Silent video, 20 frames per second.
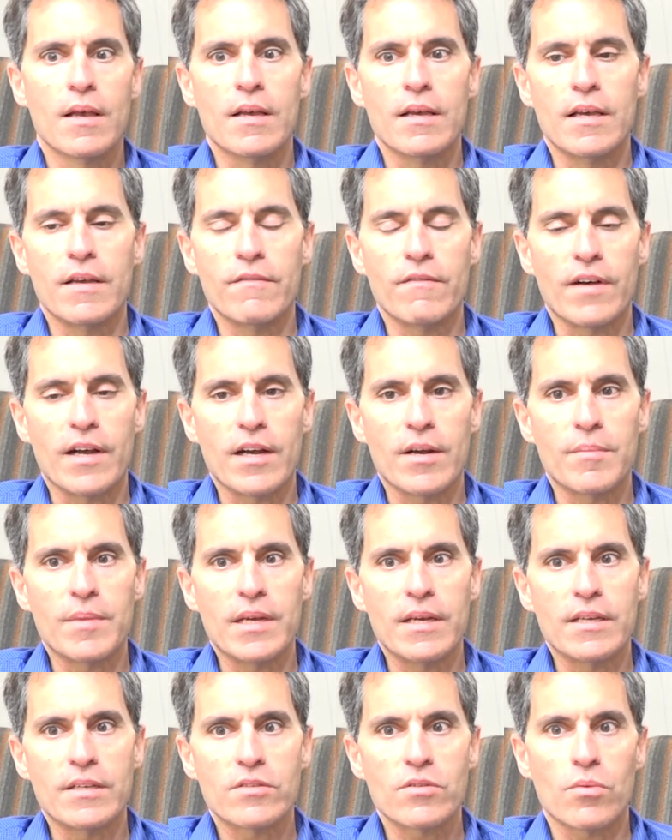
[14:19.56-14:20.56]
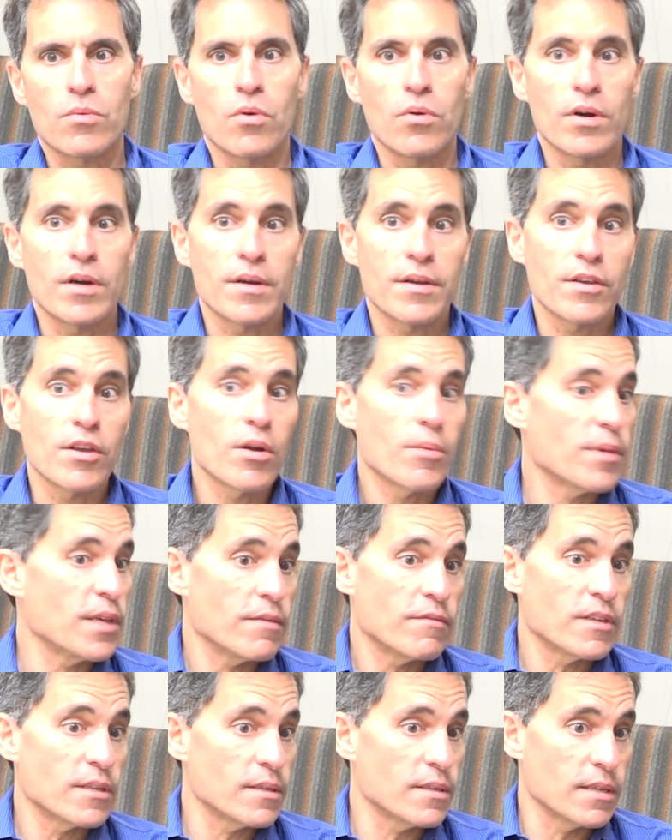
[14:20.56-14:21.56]
environment, or
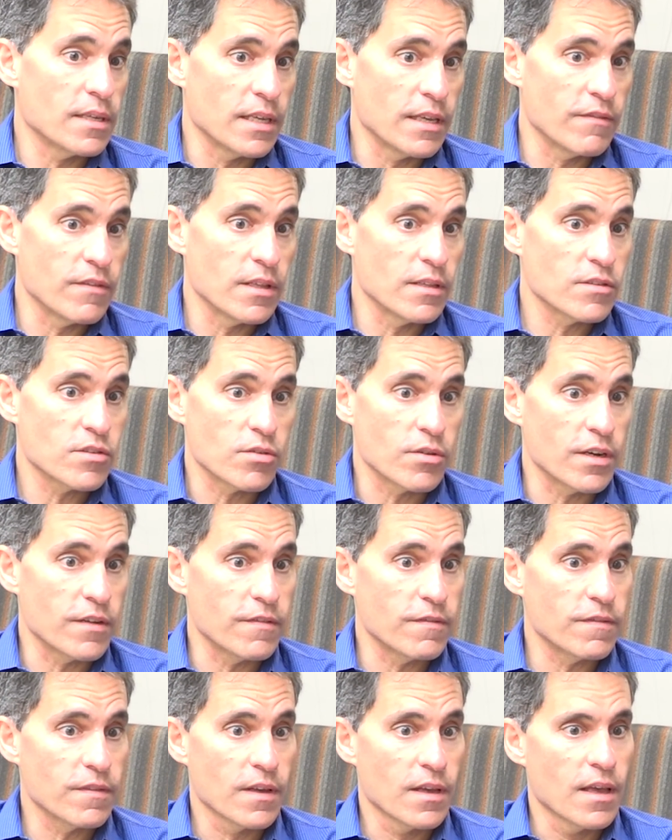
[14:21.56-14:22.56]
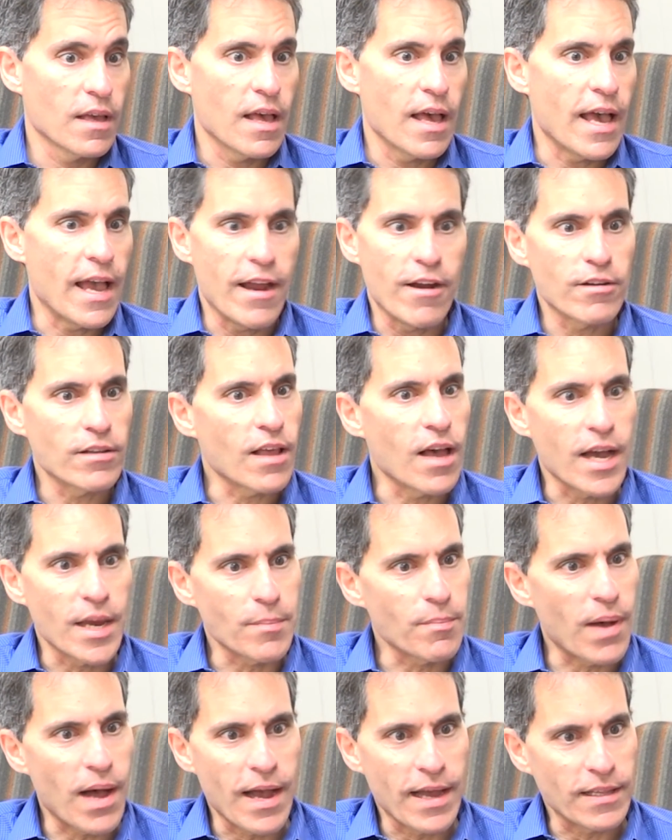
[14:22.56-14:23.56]
even sort of
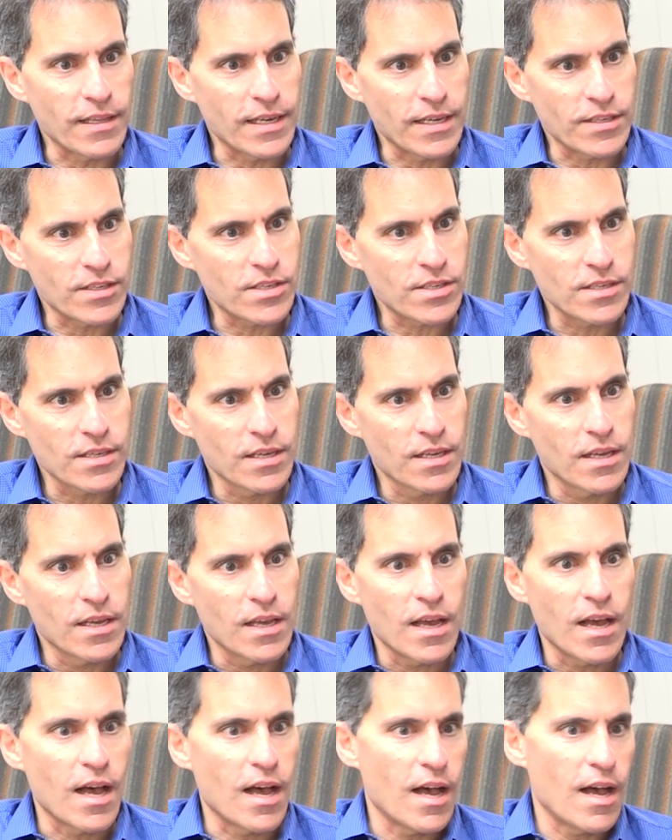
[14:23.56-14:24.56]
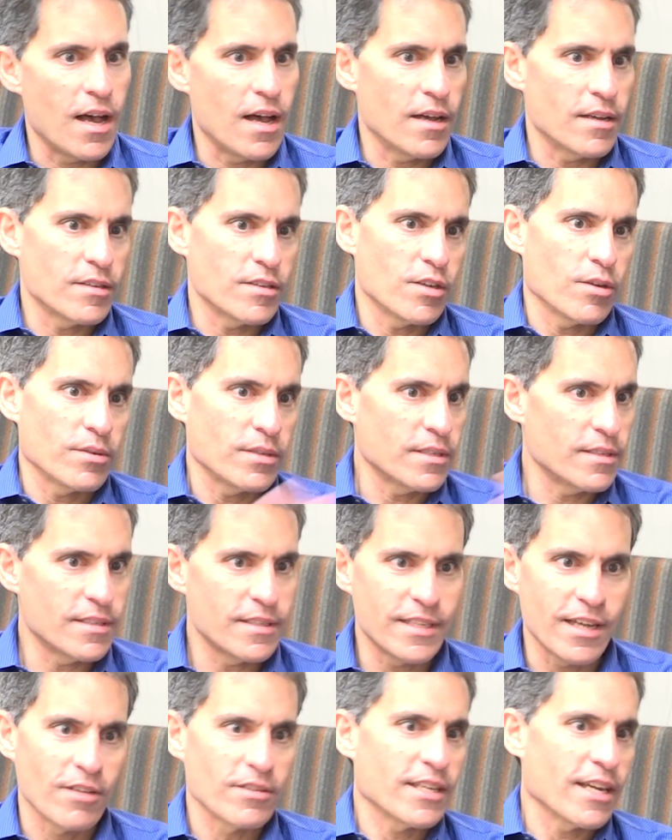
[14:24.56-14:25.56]
airline pilots.
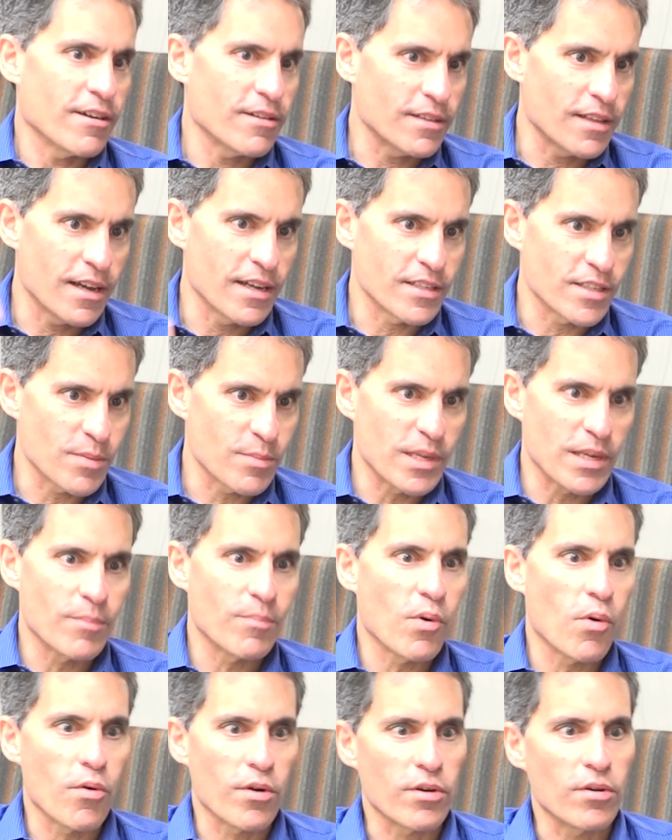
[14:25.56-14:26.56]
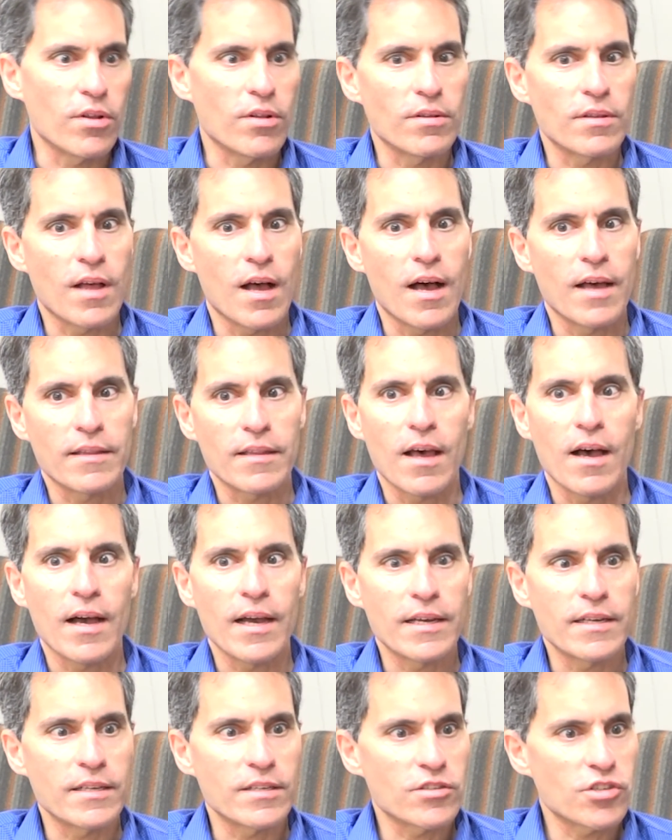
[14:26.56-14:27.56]
Delta Airlines, a big portal
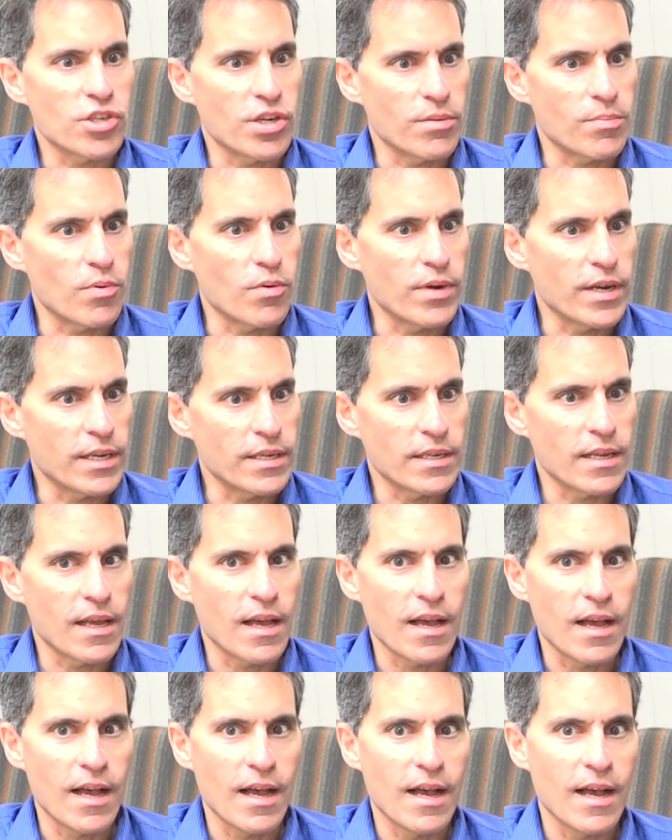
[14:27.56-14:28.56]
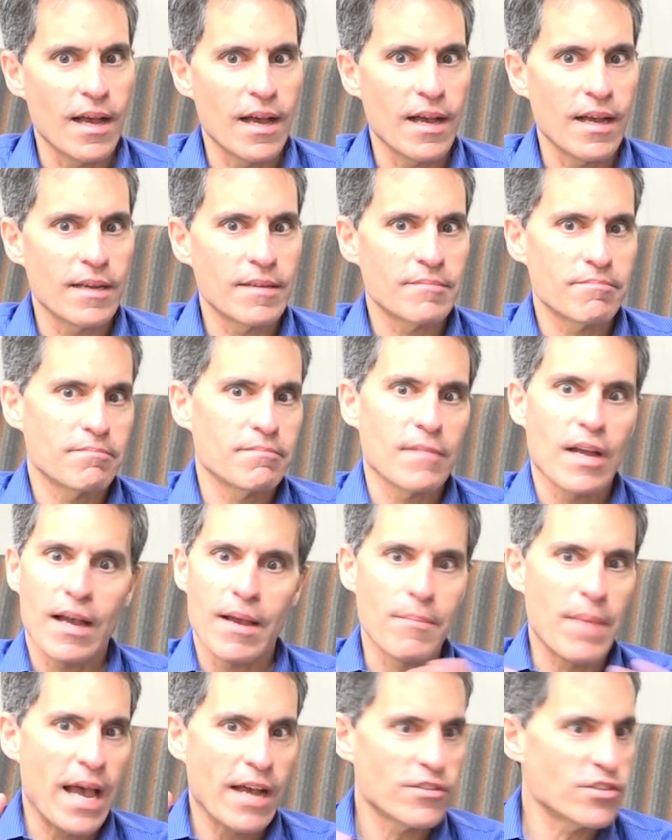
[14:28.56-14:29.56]
online in SharePoint. I
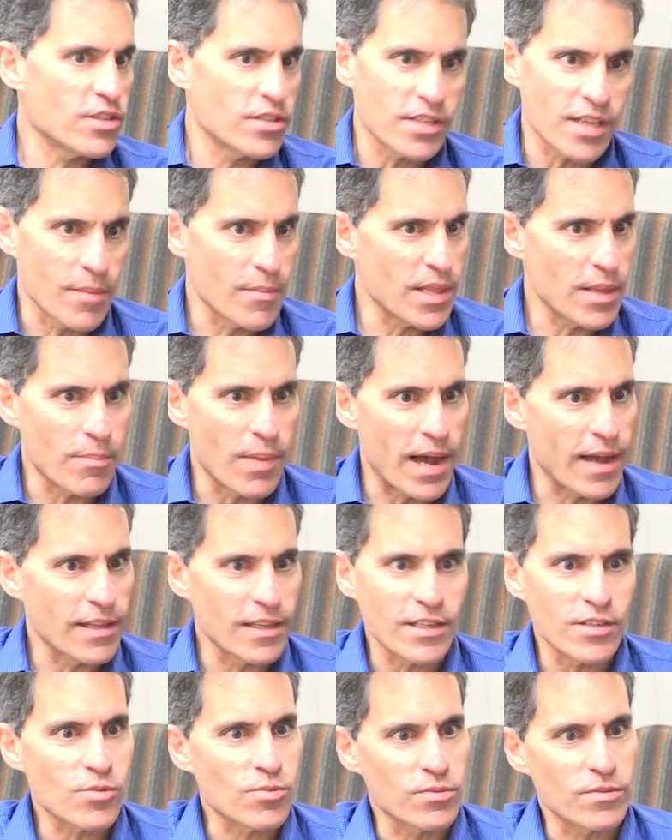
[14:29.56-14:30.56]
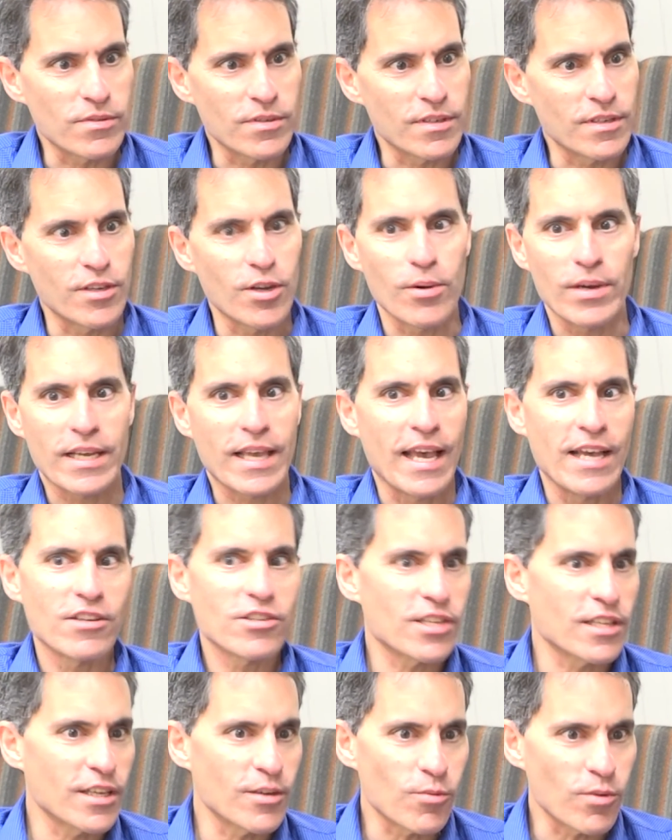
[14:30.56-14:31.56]
imagine some of the pilots,
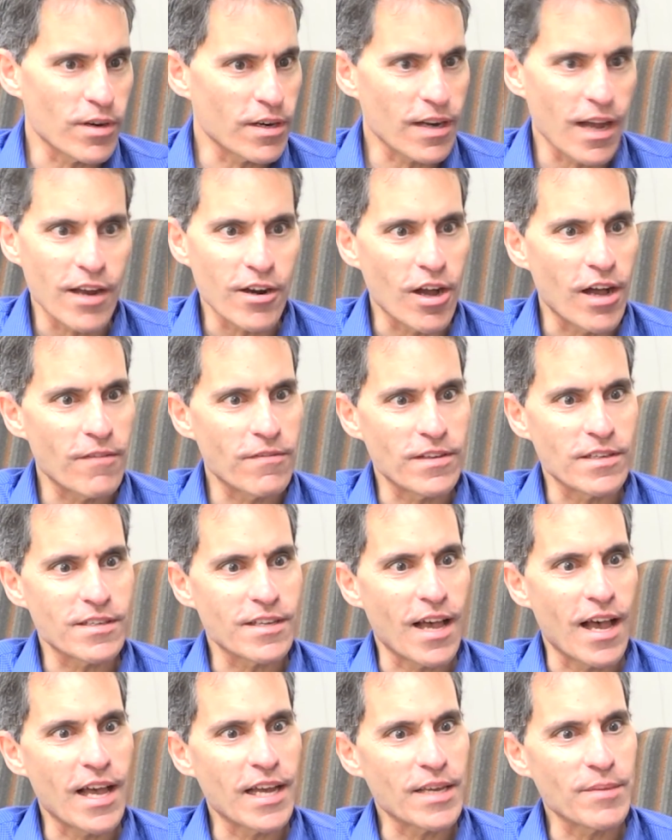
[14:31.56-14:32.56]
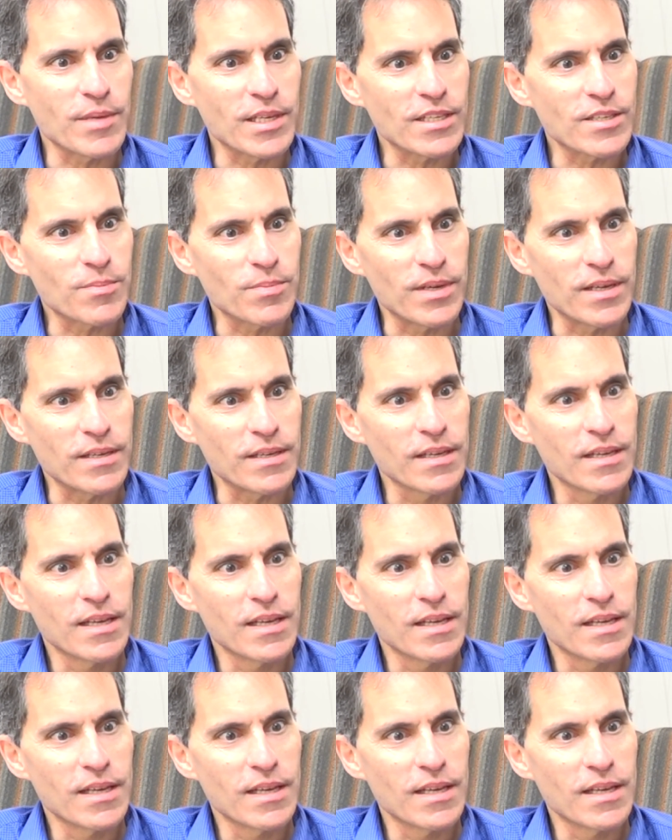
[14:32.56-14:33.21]
occasionally work on Office documents, but